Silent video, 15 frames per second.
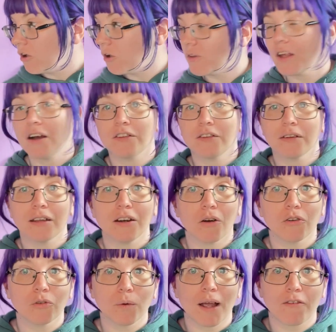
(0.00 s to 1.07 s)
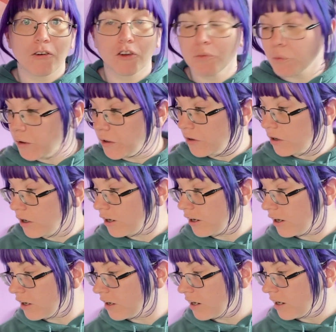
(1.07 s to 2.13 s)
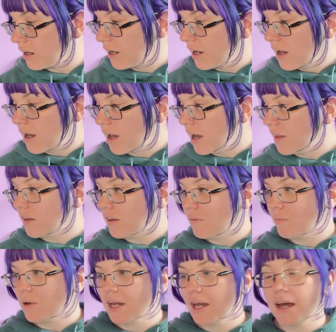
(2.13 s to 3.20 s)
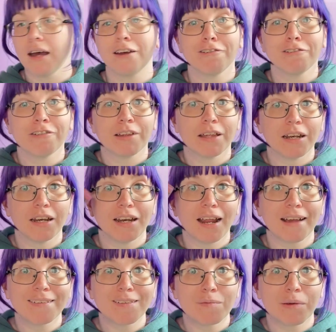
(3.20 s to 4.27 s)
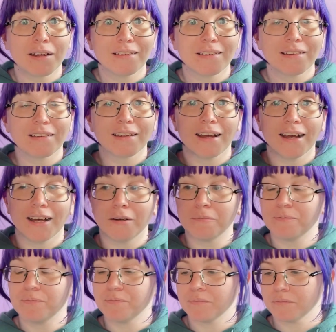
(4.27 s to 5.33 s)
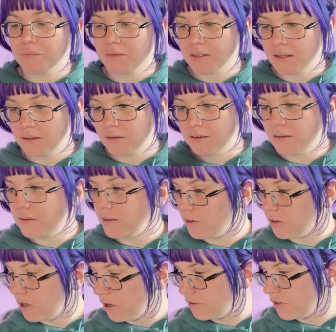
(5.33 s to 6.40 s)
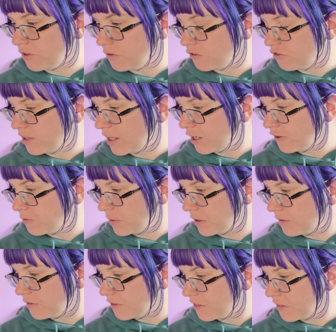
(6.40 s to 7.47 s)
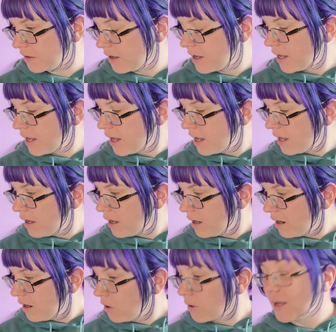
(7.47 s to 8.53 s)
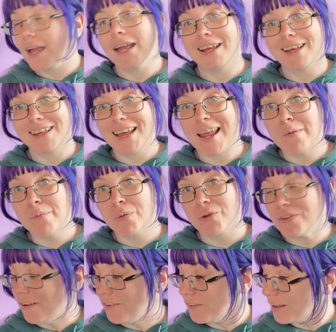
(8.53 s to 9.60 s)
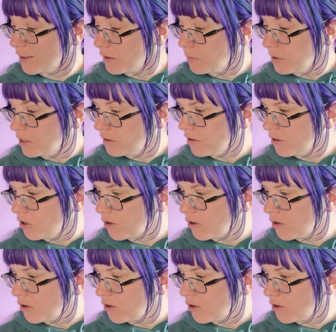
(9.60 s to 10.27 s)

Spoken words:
Oh, and they also, you know, also have our spoiler card. And then we have next month's secret card too. So next month, okay, April sounds like it's gonna be good too.